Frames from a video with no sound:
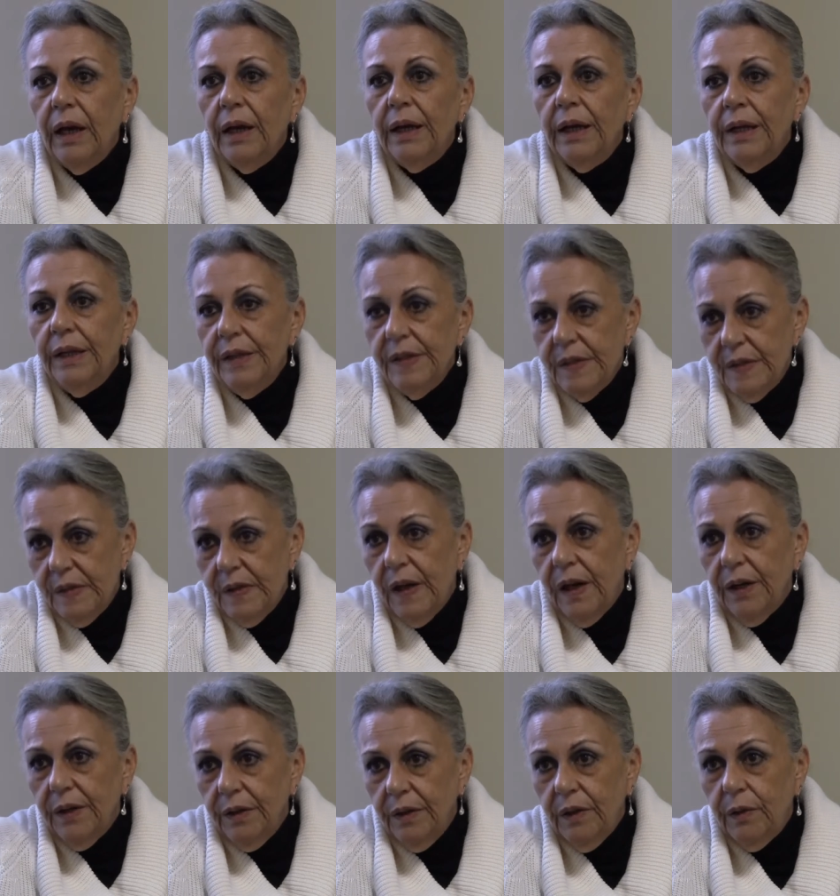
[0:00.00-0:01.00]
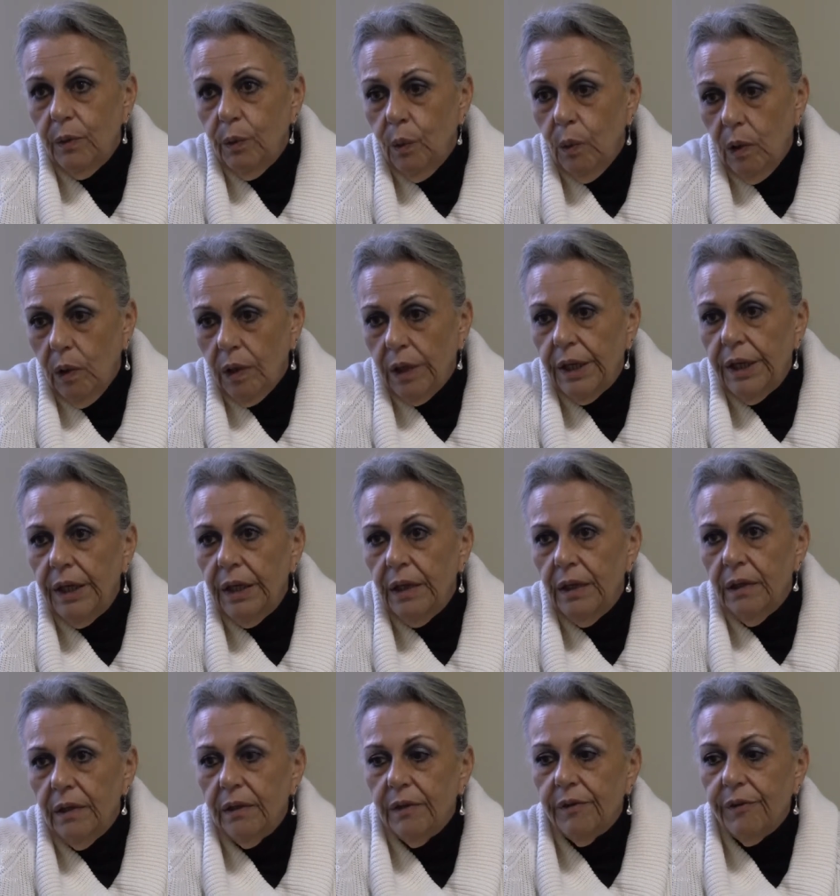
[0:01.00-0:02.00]
And I started
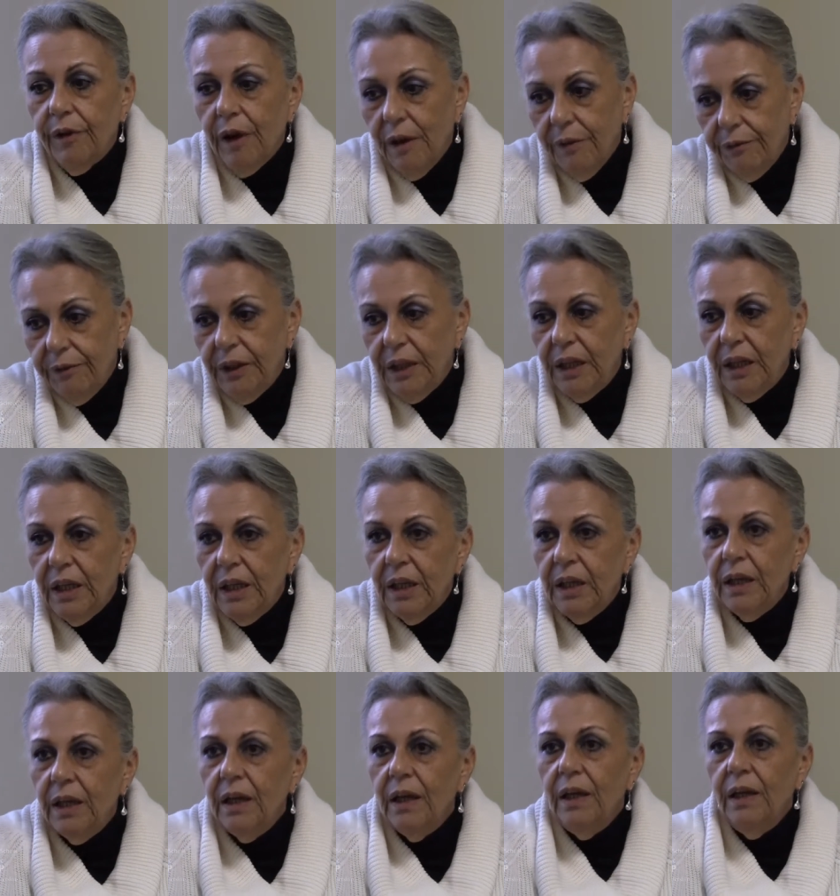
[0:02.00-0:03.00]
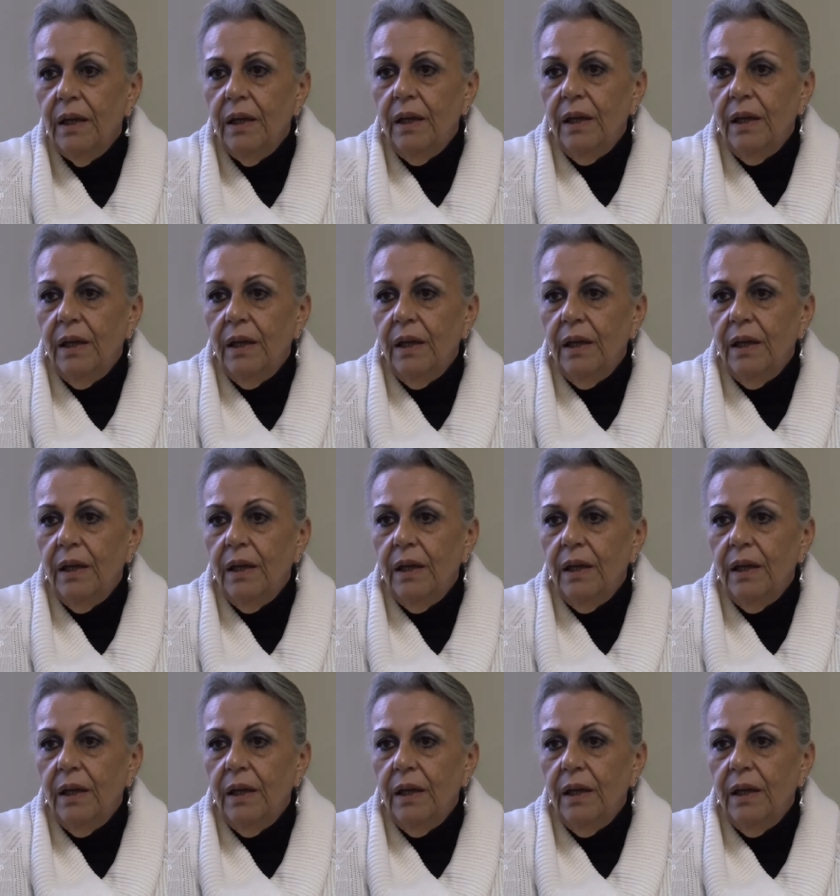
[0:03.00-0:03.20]
working trafficking